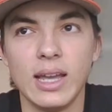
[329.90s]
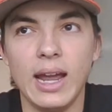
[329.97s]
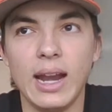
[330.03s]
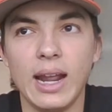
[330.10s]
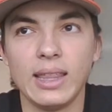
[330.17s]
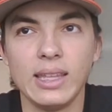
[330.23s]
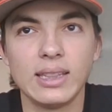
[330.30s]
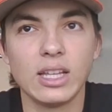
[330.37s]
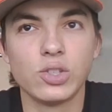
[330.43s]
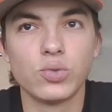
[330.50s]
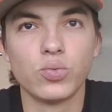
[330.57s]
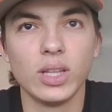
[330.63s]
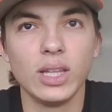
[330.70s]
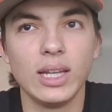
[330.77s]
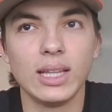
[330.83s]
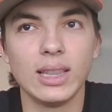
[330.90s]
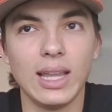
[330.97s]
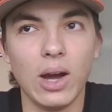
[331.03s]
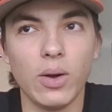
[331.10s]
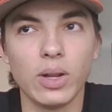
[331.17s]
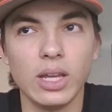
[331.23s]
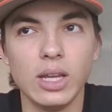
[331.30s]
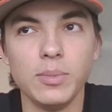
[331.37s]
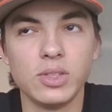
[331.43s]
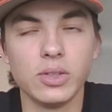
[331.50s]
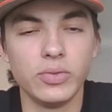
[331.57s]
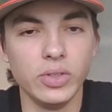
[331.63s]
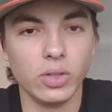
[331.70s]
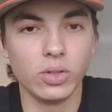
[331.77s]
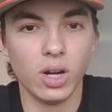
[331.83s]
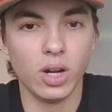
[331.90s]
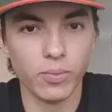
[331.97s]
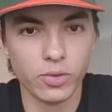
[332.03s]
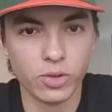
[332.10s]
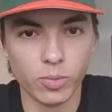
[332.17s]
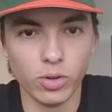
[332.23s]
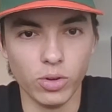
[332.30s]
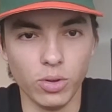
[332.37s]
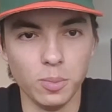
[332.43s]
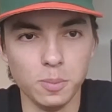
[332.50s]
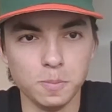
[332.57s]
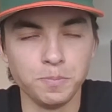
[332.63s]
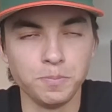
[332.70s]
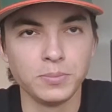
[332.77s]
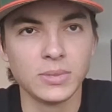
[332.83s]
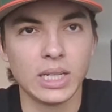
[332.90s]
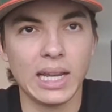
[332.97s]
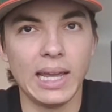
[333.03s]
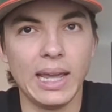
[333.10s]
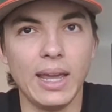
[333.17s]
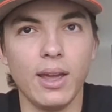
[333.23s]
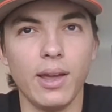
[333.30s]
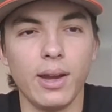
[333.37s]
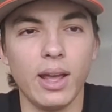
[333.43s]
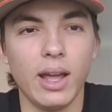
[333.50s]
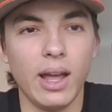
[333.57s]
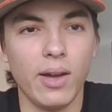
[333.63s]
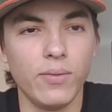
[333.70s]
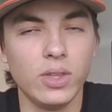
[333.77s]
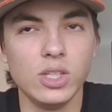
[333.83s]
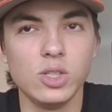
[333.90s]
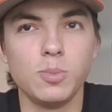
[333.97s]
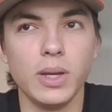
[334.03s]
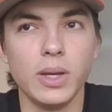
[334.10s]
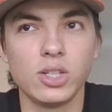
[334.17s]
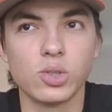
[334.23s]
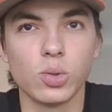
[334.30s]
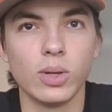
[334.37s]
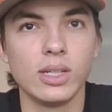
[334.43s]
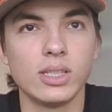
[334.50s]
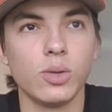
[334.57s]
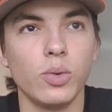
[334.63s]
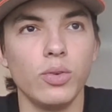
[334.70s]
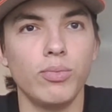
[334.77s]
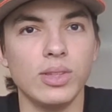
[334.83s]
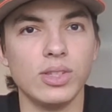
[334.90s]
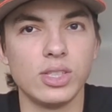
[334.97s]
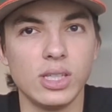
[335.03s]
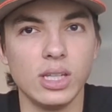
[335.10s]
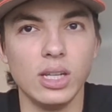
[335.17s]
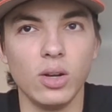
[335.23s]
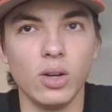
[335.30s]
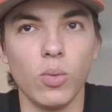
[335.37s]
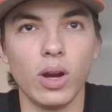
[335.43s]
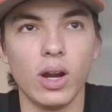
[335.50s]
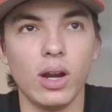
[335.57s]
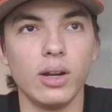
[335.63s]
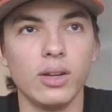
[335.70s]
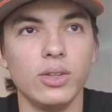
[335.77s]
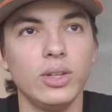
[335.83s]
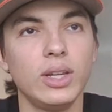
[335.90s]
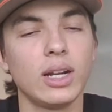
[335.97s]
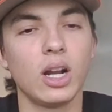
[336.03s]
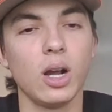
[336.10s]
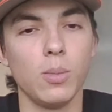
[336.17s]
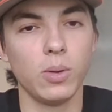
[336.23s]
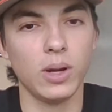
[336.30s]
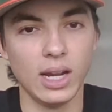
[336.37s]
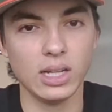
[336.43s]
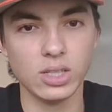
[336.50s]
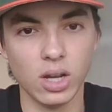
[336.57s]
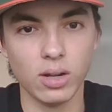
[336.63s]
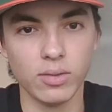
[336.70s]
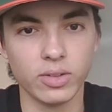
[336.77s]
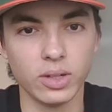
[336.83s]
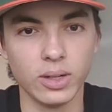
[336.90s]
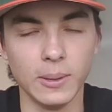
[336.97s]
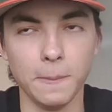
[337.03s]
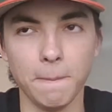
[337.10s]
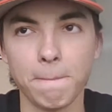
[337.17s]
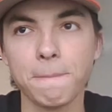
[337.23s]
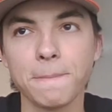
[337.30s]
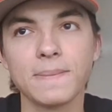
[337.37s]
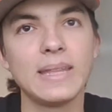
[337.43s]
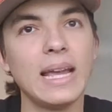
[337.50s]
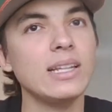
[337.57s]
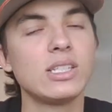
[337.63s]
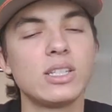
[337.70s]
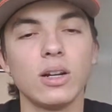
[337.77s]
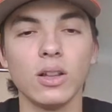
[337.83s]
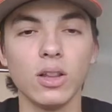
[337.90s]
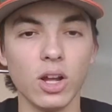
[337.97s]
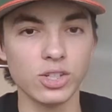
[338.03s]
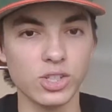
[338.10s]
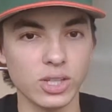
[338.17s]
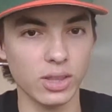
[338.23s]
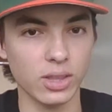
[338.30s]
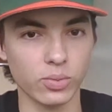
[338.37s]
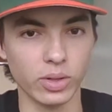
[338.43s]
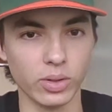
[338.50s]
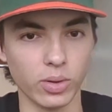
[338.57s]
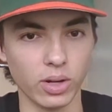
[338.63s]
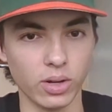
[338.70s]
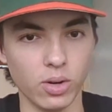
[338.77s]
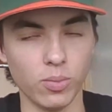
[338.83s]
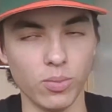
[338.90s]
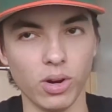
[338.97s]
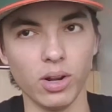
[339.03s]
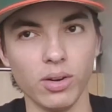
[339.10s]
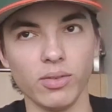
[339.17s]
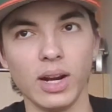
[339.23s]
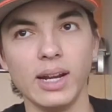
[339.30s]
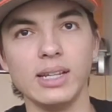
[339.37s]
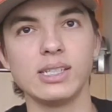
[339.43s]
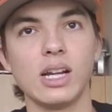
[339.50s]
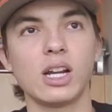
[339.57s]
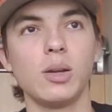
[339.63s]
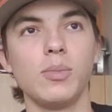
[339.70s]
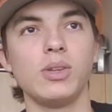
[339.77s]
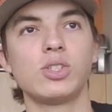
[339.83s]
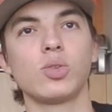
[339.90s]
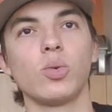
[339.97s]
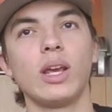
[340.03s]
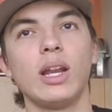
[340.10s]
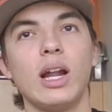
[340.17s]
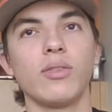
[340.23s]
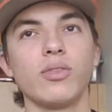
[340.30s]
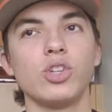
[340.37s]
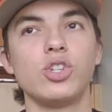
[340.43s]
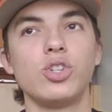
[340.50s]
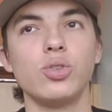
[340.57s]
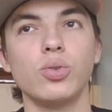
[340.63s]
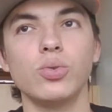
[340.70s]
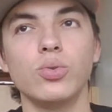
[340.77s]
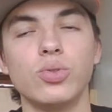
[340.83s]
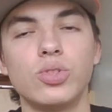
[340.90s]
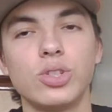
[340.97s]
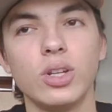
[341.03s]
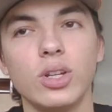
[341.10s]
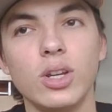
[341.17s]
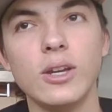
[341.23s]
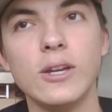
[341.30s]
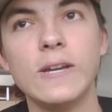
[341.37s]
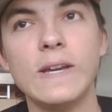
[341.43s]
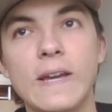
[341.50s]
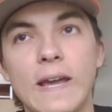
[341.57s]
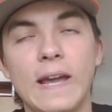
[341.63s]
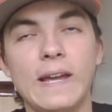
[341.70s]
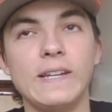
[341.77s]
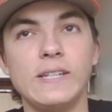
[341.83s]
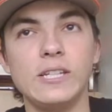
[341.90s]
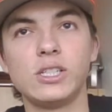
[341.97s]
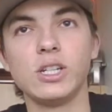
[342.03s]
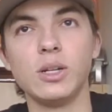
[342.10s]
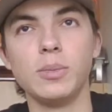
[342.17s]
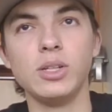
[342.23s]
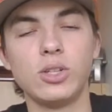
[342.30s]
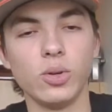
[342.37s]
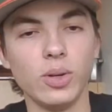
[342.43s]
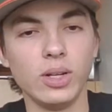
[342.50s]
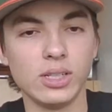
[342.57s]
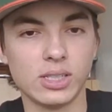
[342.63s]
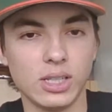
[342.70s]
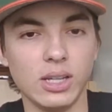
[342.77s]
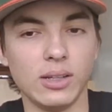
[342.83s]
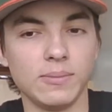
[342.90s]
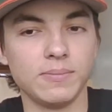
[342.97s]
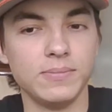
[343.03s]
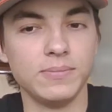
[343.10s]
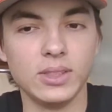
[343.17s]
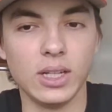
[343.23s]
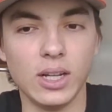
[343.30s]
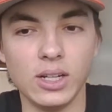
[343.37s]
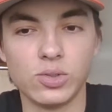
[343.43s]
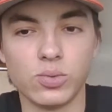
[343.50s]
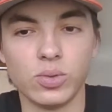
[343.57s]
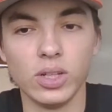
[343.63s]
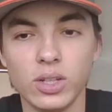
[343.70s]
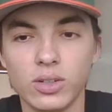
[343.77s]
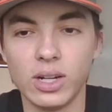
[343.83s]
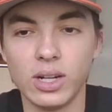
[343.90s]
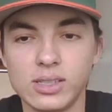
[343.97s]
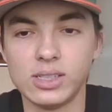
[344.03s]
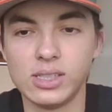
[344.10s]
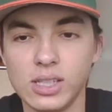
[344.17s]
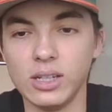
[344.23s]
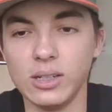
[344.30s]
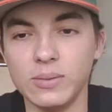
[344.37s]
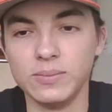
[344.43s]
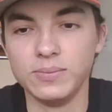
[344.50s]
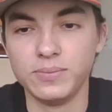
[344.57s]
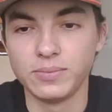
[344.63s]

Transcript: And I think that's really allowed him to feel comfortable and have these big swings that we've been seeing where you get a couple guys on for him, then he's going to launch that 3-run home run, right? He's not going to be swinging out of his shoes, and he's going to be doing his thing. And it's really great to see.